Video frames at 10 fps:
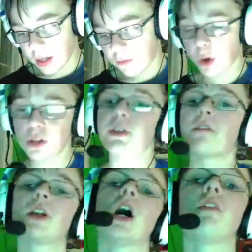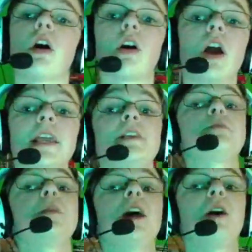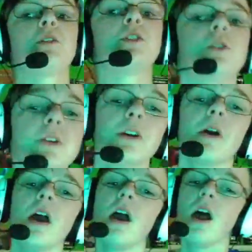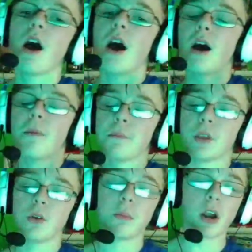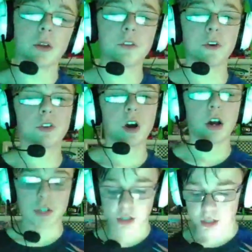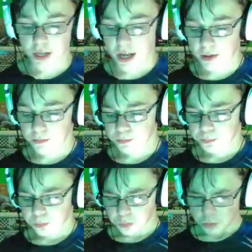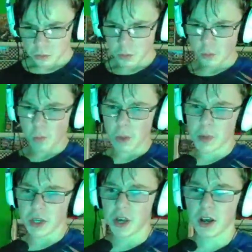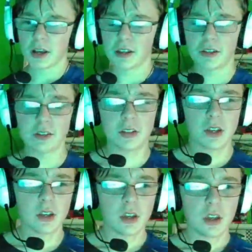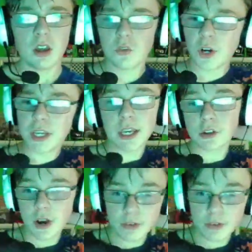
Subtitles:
47 of Ricky Stenhouse Jr. Who brought out the first caution of the day because Ricky can't drive